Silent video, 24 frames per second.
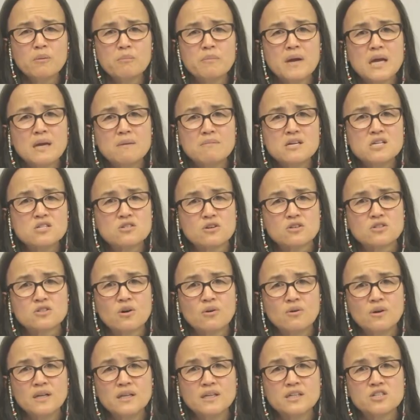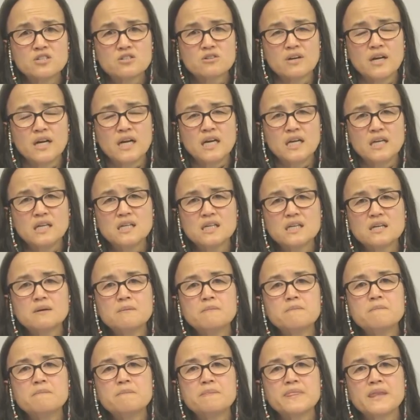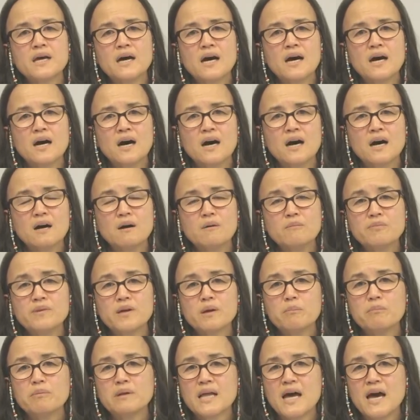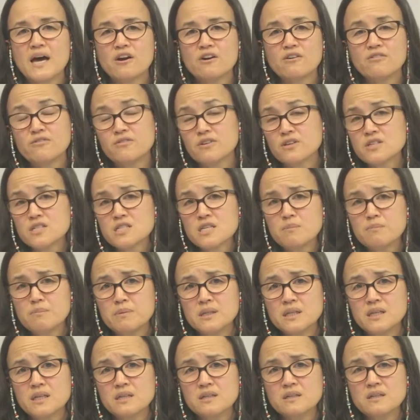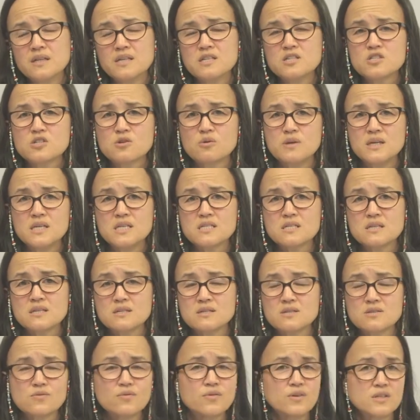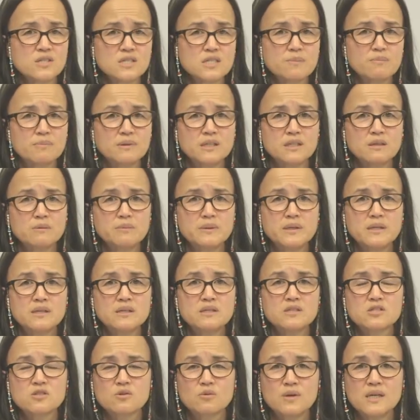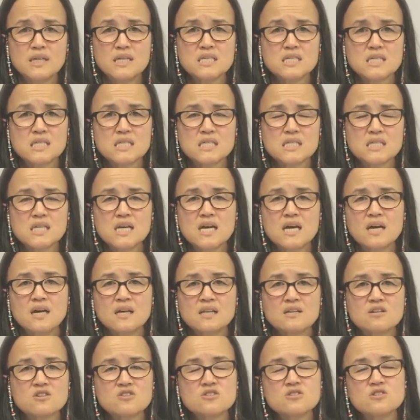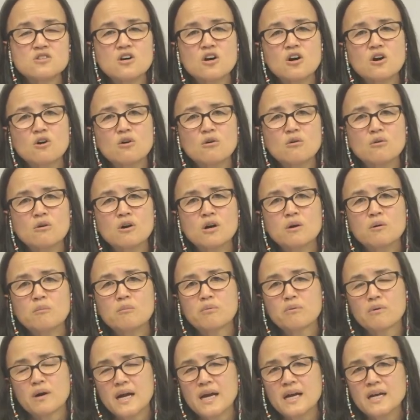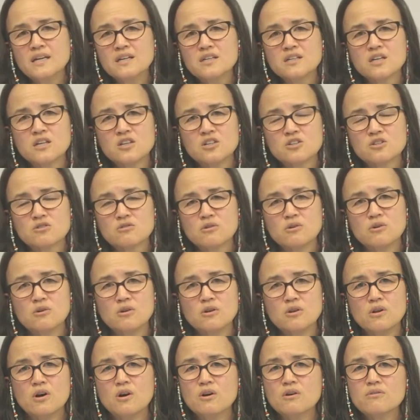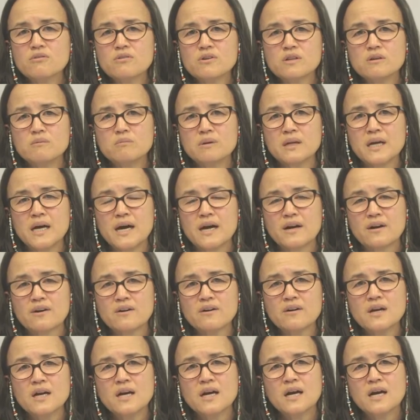babies are toilet trained, their bladder fills up a little and squeezes, fills up a little bit and squeezes. There's no brain control over the bladder.